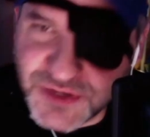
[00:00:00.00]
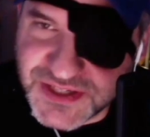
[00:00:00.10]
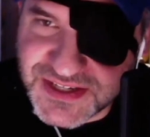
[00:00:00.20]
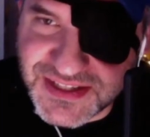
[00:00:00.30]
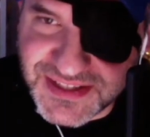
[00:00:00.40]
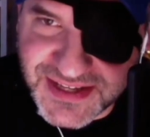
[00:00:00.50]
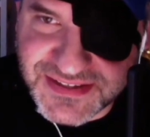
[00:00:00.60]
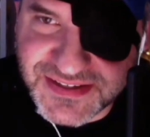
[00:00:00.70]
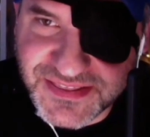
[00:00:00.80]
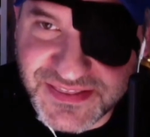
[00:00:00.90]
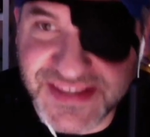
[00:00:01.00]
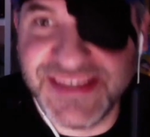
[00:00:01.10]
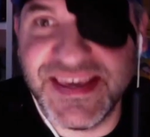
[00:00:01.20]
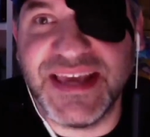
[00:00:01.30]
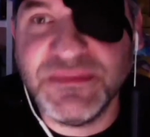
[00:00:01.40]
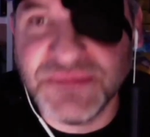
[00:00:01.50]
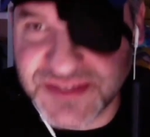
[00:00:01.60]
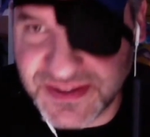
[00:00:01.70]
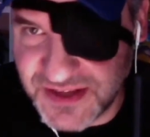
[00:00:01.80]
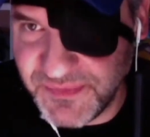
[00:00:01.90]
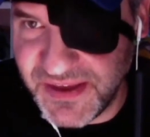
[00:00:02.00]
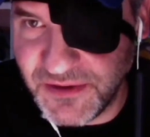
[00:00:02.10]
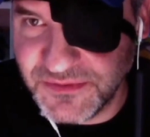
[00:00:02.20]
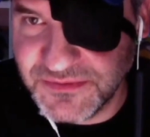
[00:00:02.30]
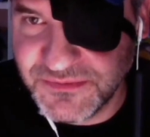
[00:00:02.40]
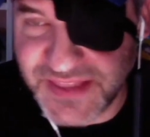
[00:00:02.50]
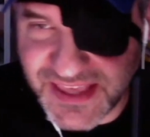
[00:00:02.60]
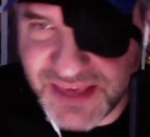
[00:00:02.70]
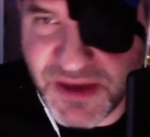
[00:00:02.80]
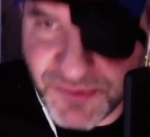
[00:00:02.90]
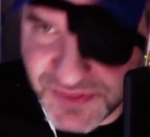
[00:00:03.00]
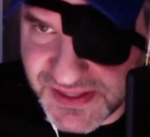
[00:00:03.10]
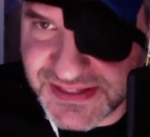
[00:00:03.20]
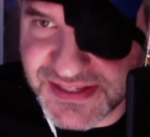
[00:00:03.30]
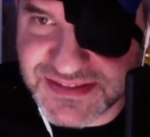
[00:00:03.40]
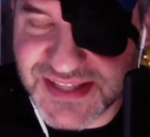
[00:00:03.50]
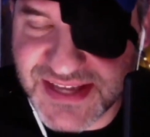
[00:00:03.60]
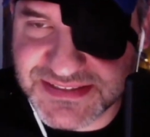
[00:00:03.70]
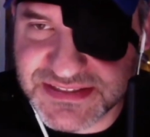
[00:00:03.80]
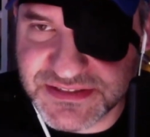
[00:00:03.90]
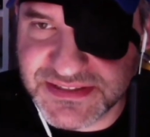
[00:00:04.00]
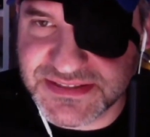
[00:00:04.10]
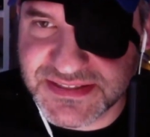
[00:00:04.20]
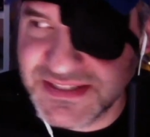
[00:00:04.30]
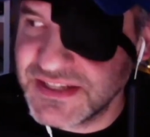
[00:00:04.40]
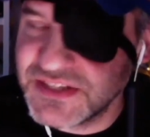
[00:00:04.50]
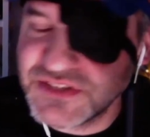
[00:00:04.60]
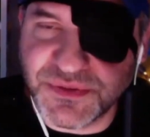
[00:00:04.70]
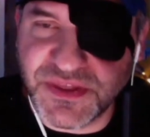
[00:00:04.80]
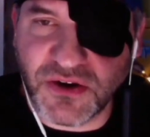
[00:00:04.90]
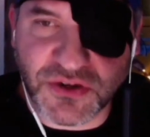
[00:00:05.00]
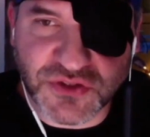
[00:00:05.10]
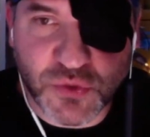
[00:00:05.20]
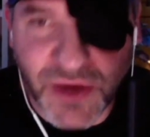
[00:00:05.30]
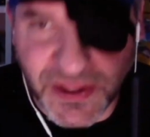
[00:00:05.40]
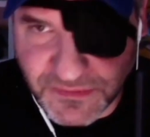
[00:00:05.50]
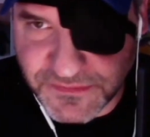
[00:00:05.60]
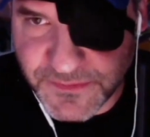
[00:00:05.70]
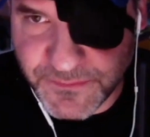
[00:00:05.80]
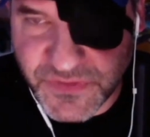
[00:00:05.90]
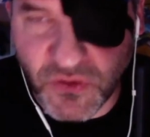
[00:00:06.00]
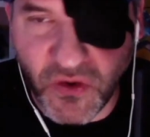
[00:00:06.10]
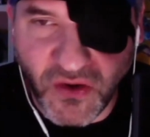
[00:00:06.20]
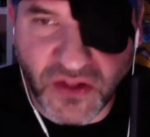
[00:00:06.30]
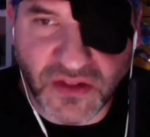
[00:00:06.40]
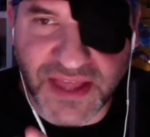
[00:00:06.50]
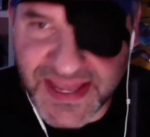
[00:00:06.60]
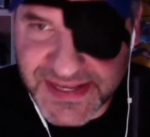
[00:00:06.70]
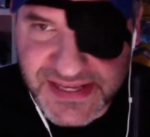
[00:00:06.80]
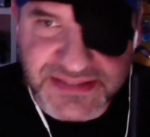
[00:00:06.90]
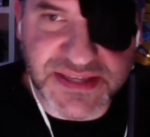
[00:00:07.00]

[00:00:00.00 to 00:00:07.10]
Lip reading: wanted to collect the games that came out with the NES Classic Series. So there are 12. They're all NES